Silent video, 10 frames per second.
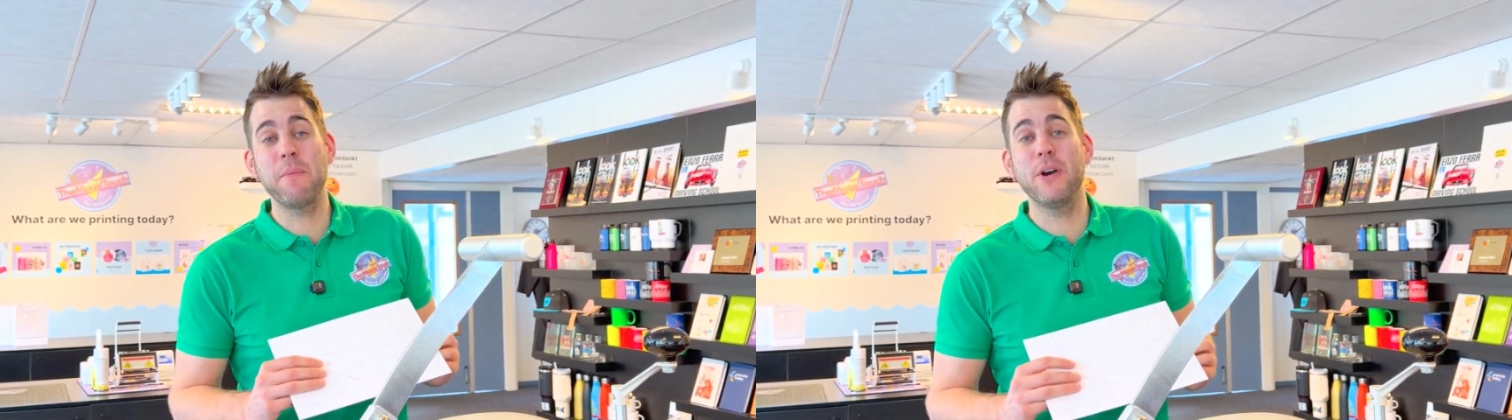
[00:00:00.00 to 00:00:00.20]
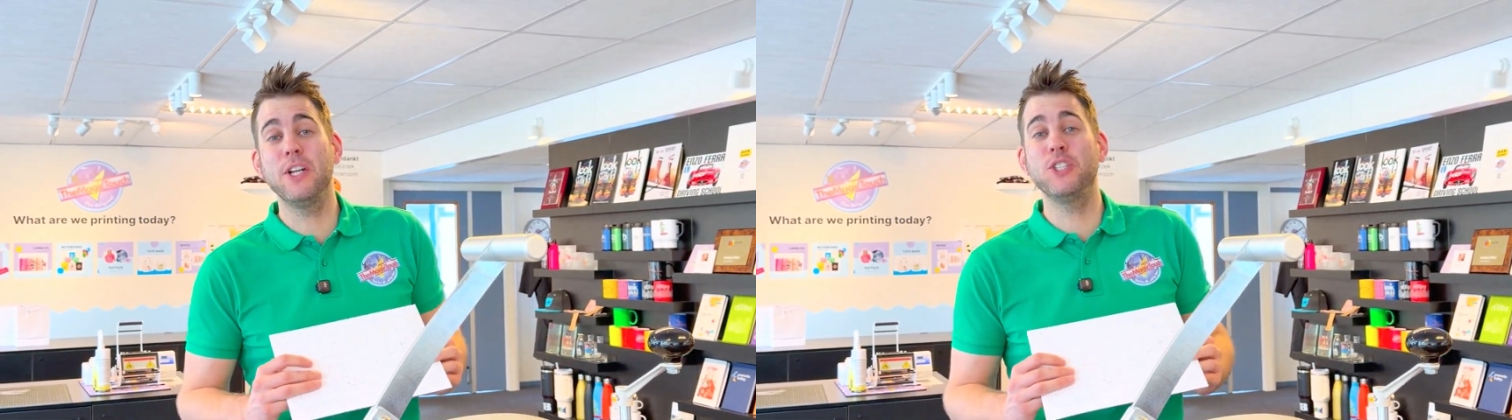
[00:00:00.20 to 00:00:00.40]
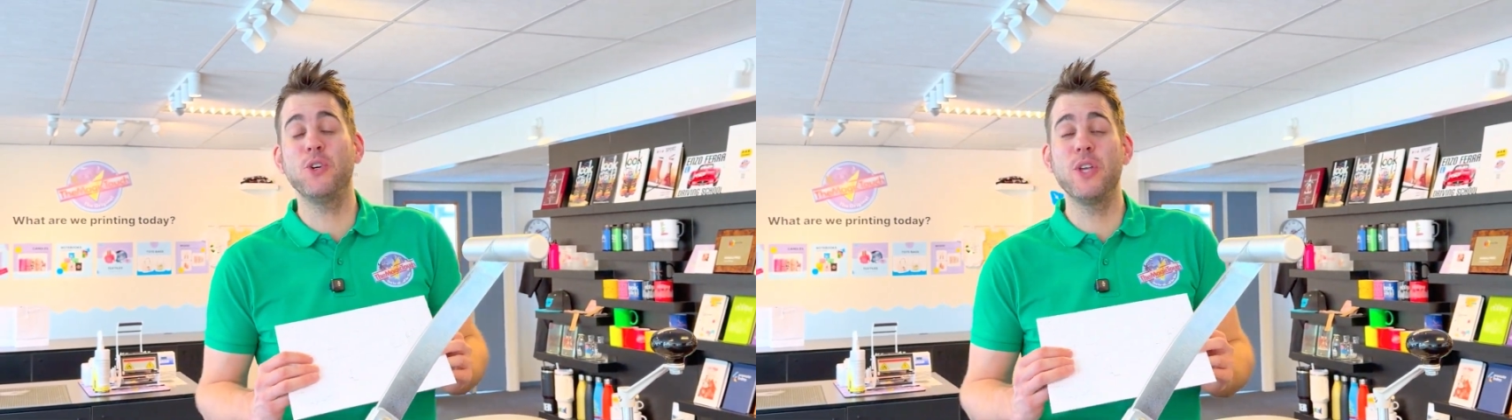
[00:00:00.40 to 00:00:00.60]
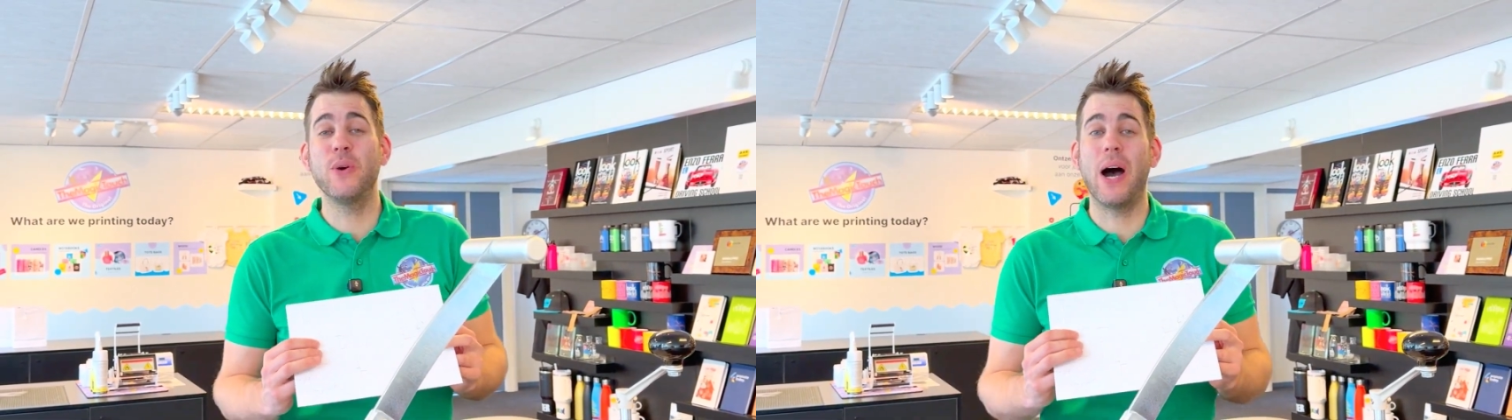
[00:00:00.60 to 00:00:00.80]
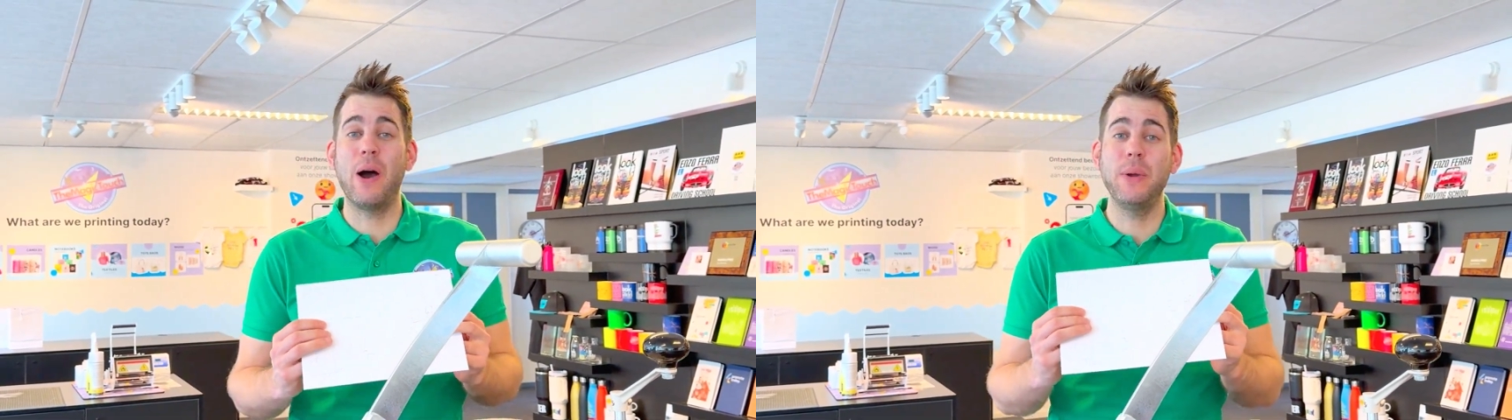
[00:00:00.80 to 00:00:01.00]
I'm going to show
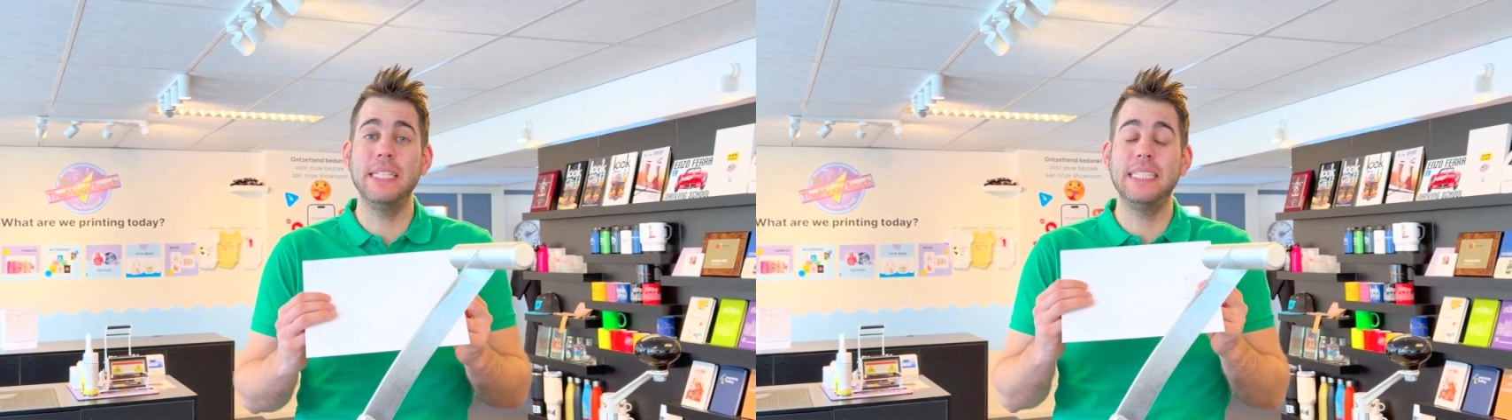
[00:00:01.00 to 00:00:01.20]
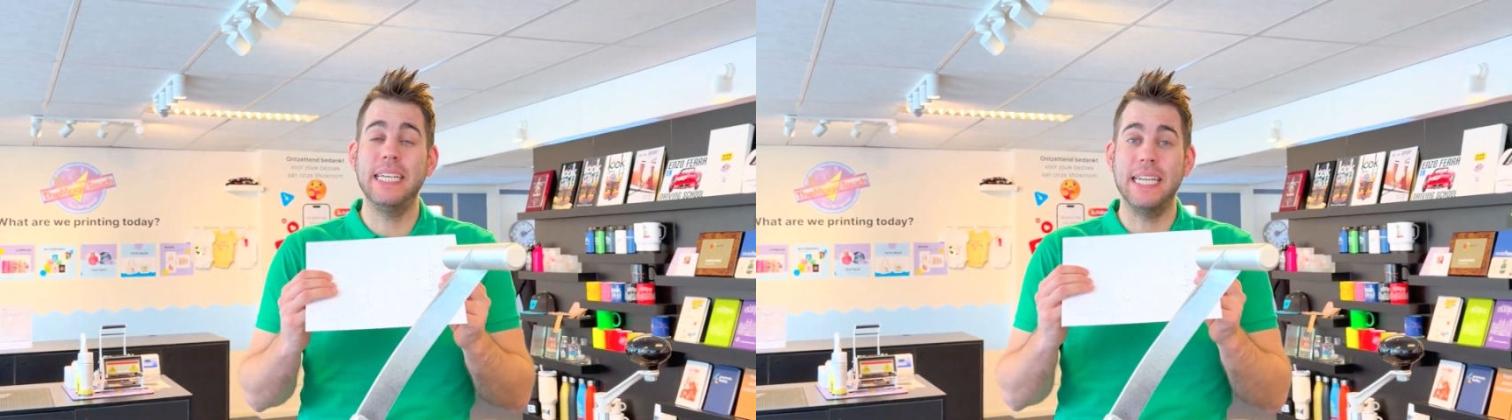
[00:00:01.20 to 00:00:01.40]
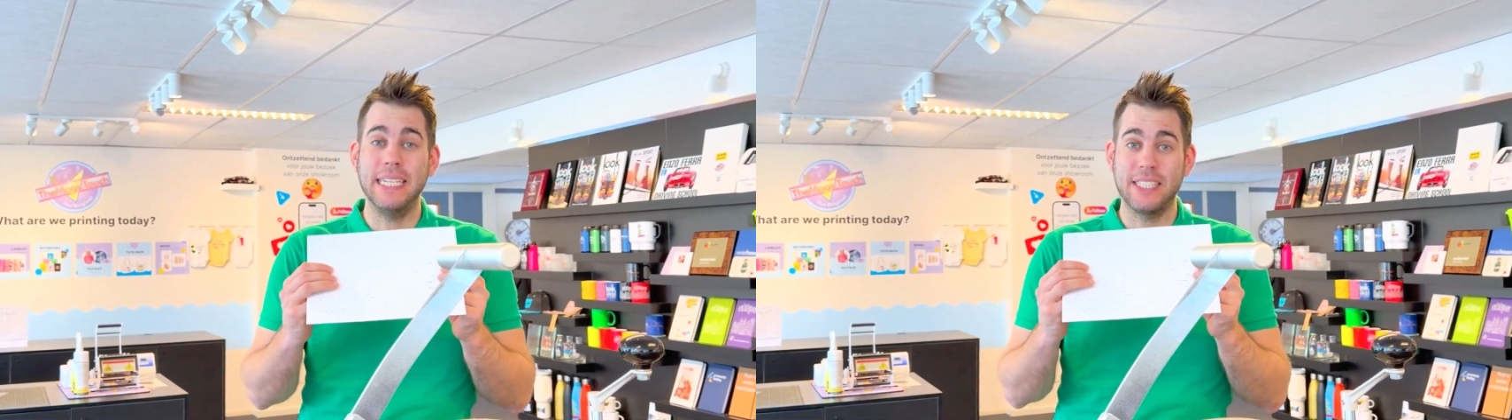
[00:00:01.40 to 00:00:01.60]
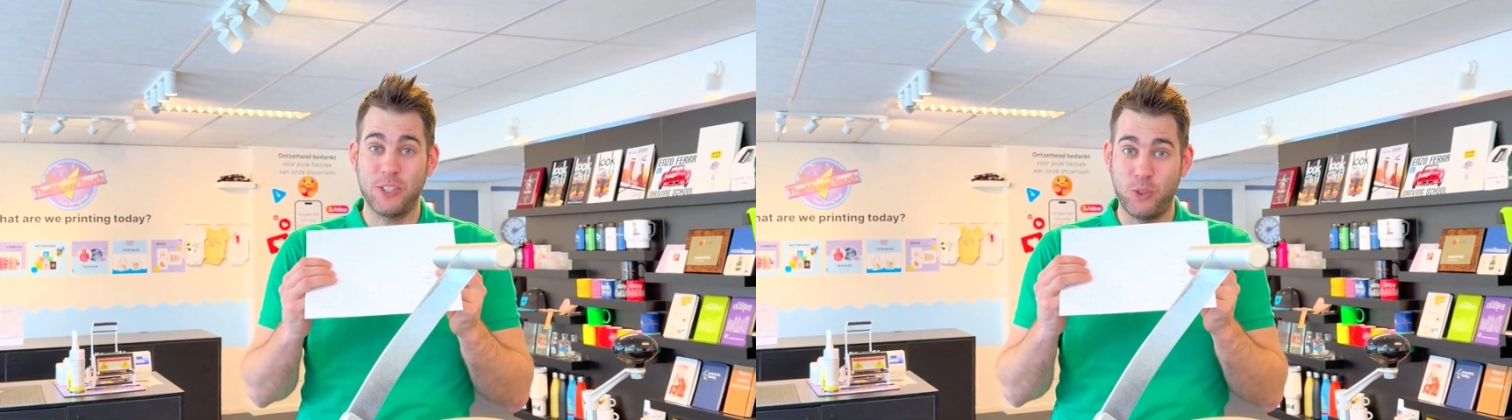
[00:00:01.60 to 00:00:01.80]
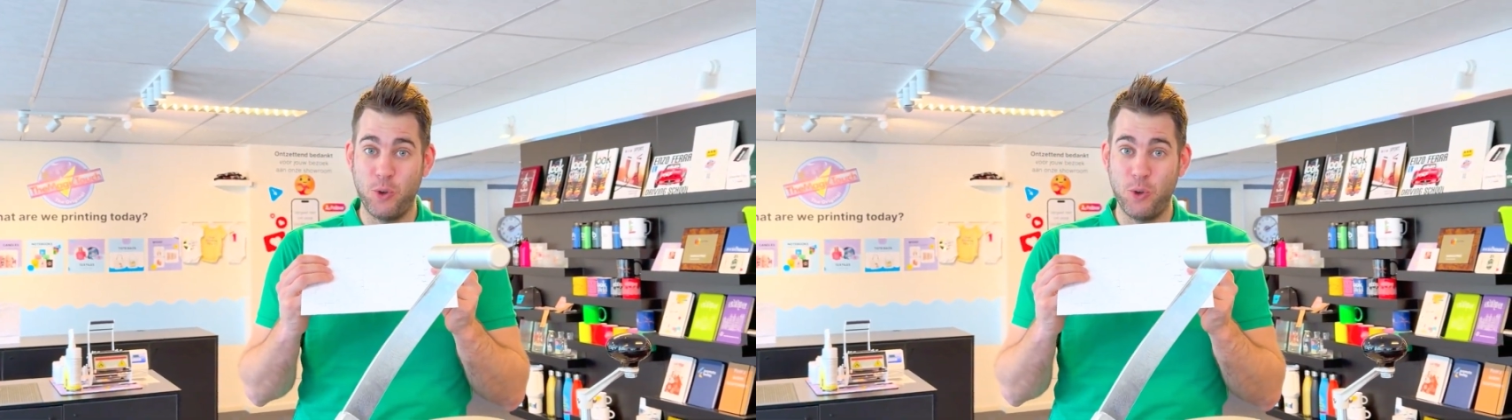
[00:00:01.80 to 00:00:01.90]
you how easy it is